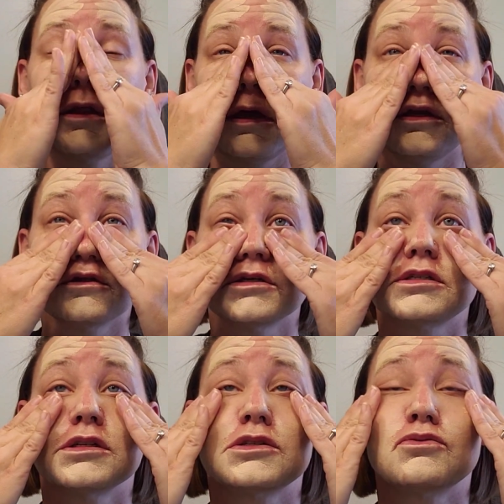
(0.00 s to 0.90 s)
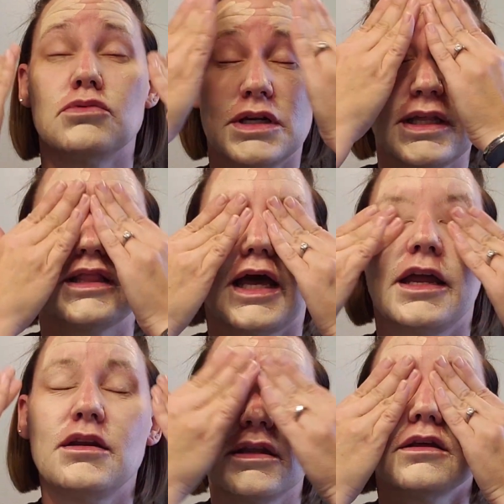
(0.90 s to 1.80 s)
I know this looks really
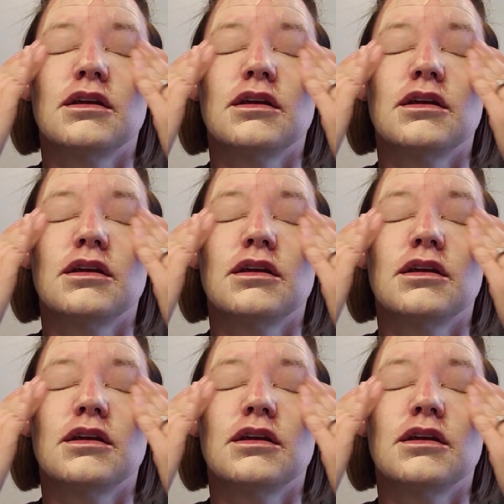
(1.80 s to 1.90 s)
light